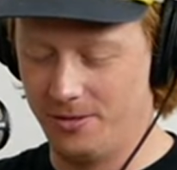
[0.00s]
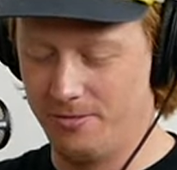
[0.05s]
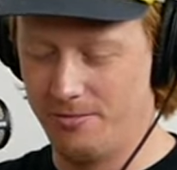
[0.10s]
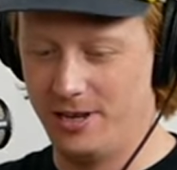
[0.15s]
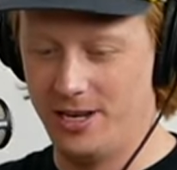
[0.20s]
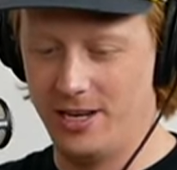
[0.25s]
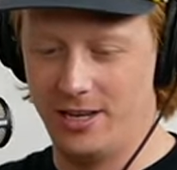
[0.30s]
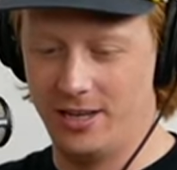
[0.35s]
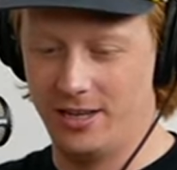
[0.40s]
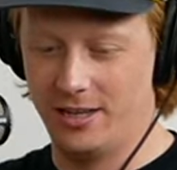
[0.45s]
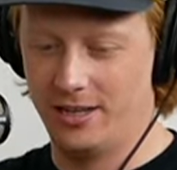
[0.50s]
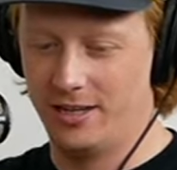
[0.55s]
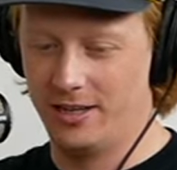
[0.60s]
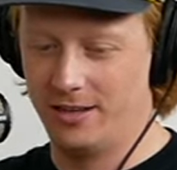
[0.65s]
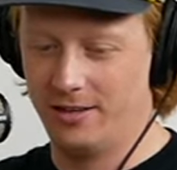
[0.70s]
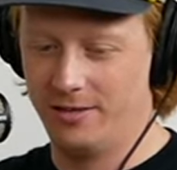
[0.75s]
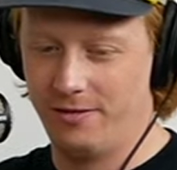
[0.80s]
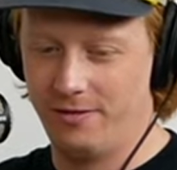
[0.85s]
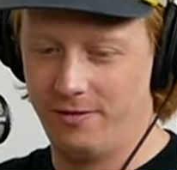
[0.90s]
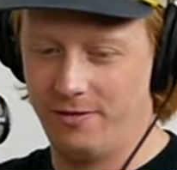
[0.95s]

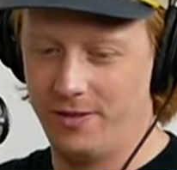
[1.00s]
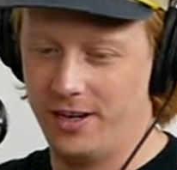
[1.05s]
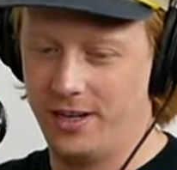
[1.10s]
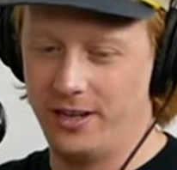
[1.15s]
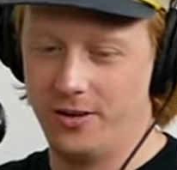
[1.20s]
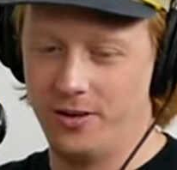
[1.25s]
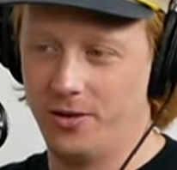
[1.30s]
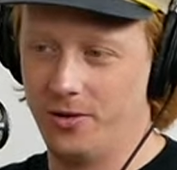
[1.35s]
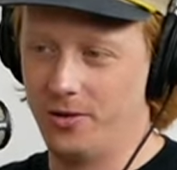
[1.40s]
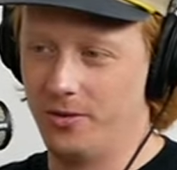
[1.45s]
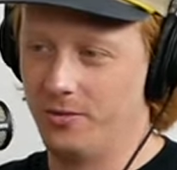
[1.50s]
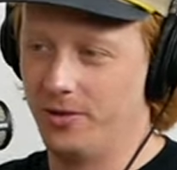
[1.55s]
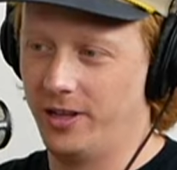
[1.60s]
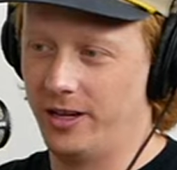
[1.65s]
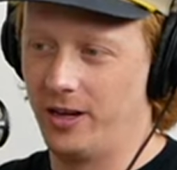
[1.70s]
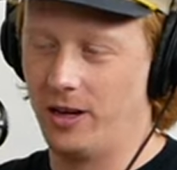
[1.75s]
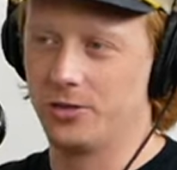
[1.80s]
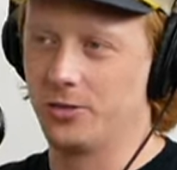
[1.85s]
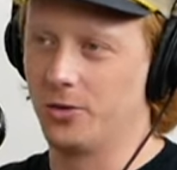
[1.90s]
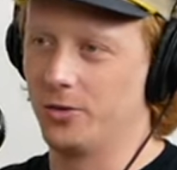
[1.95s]
media, video, like
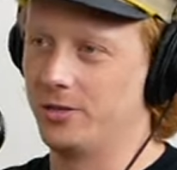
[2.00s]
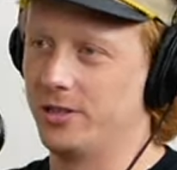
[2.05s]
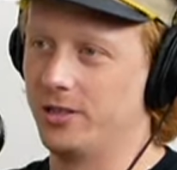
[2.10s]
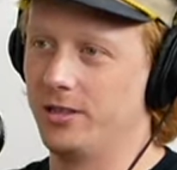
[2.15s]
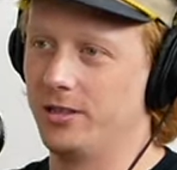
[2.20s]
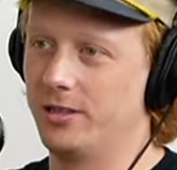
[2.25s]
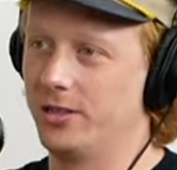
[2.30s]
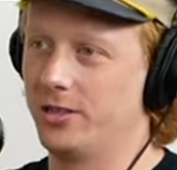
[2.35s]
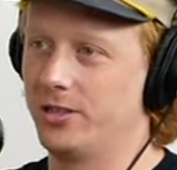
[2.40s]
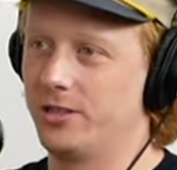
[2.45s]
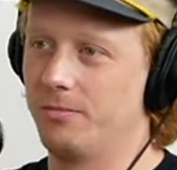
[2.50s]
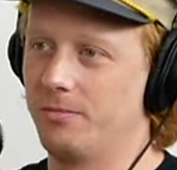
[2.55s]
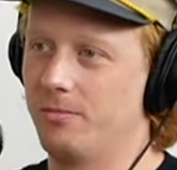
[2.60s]
all sorts of just